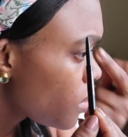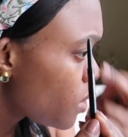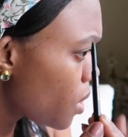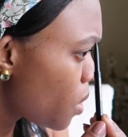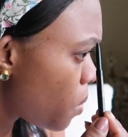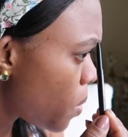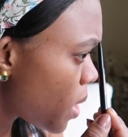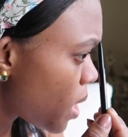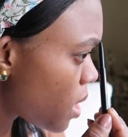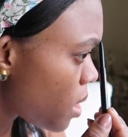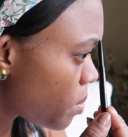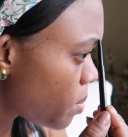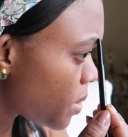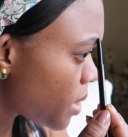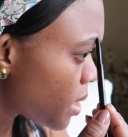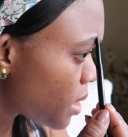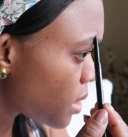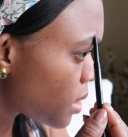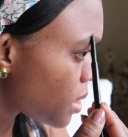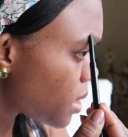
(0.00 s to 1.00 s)
wake up
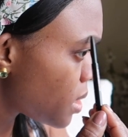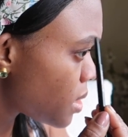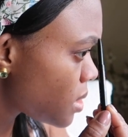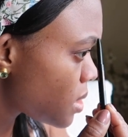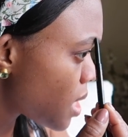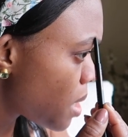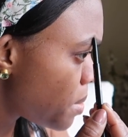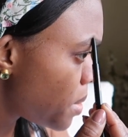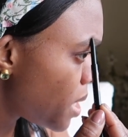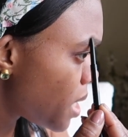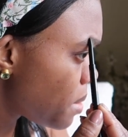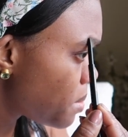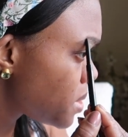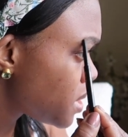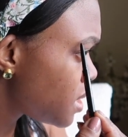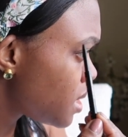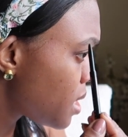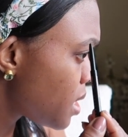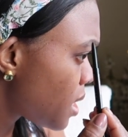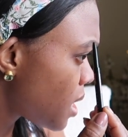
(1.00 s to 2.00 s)
like this. I mean, I'm
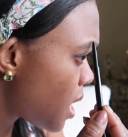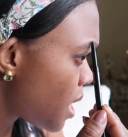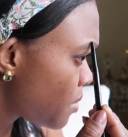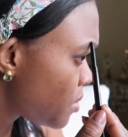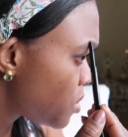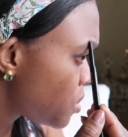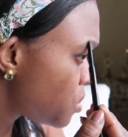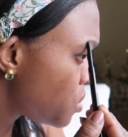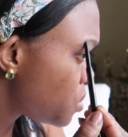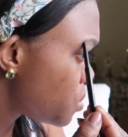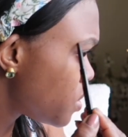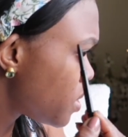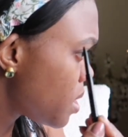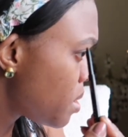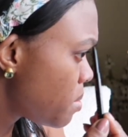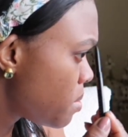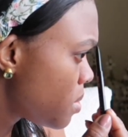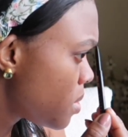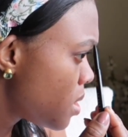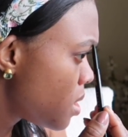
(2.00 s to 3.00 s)
still gonna have to do
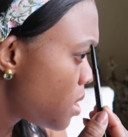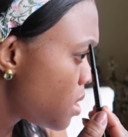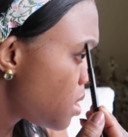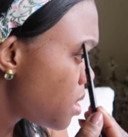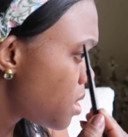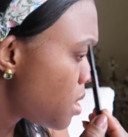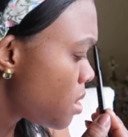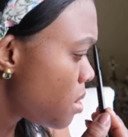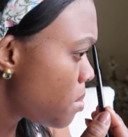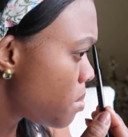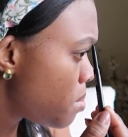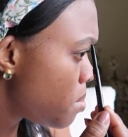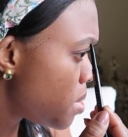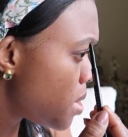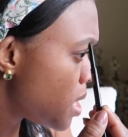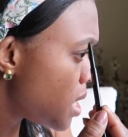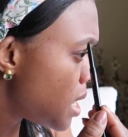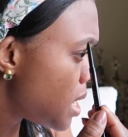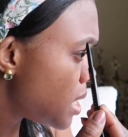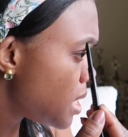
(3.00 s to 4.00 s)
them,
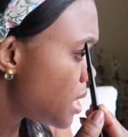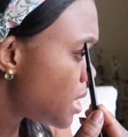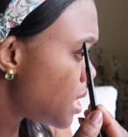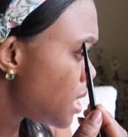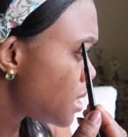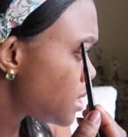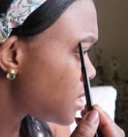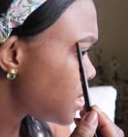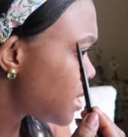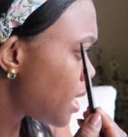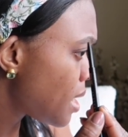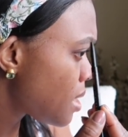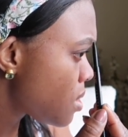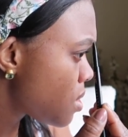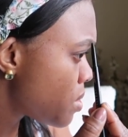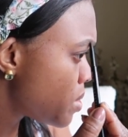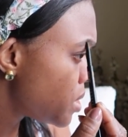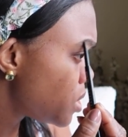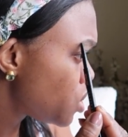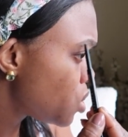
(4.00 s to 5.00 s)
but it's not
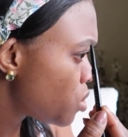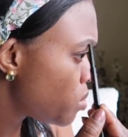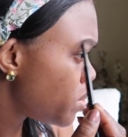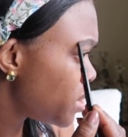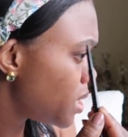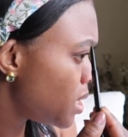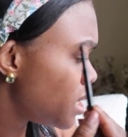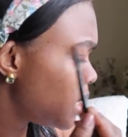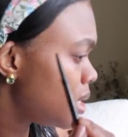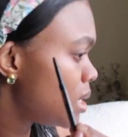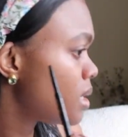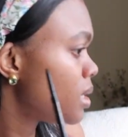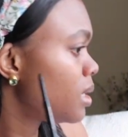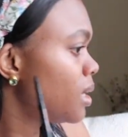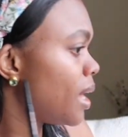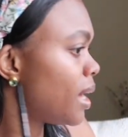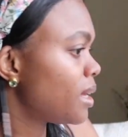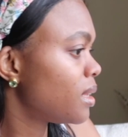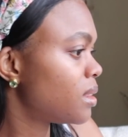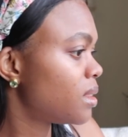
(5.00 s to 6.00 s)
going to be
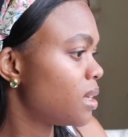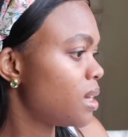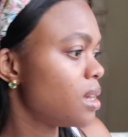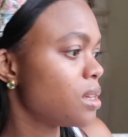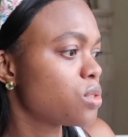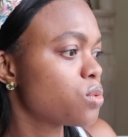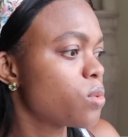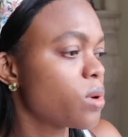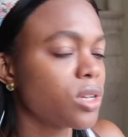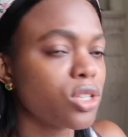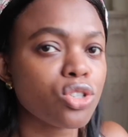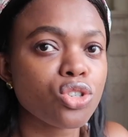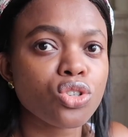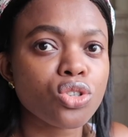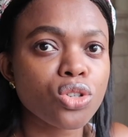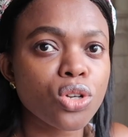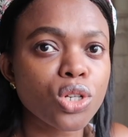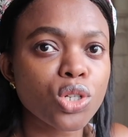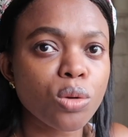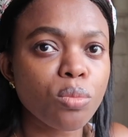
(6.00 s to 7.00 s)
like this where it's
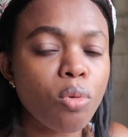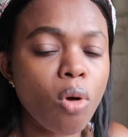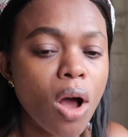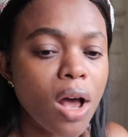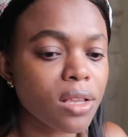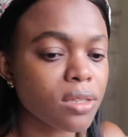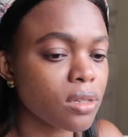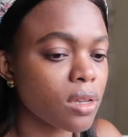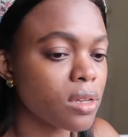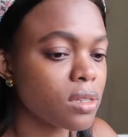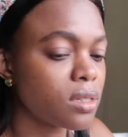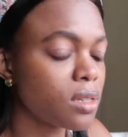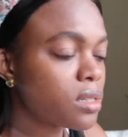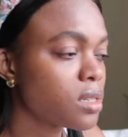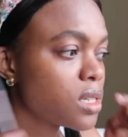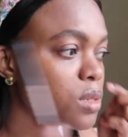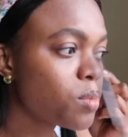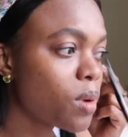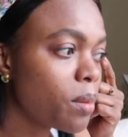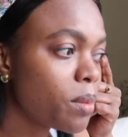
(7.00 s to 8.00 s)
such a process.
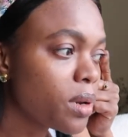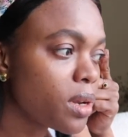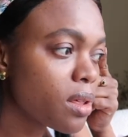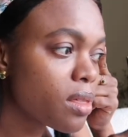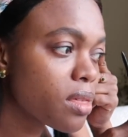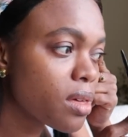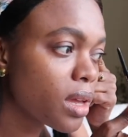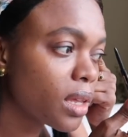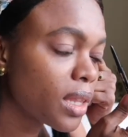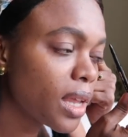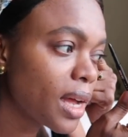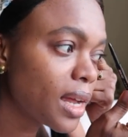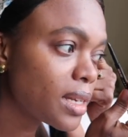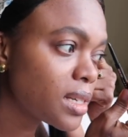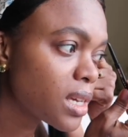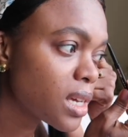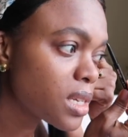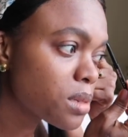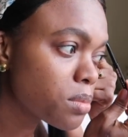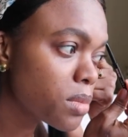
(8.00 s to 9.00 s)
This is probably the thing that
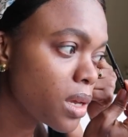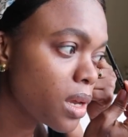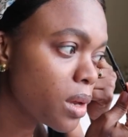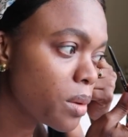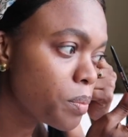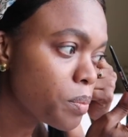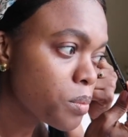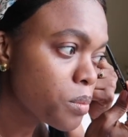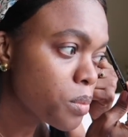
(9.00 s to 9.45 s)
takes me